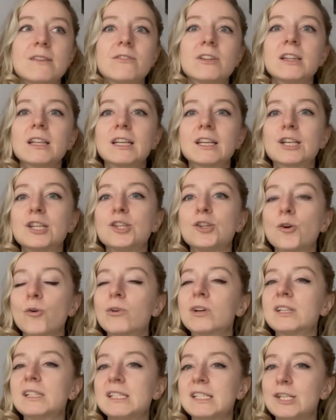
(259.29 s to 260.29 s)
even like a
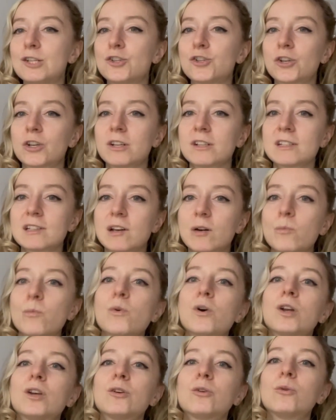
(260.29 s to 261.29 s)
yoga teacher is
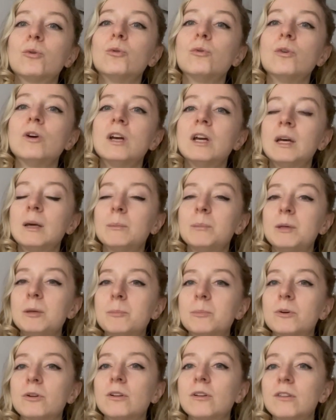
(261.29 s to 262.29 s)
someone who
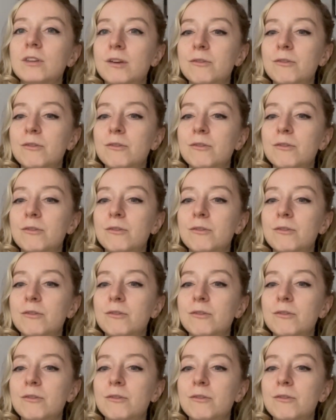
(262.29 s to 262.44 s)
people,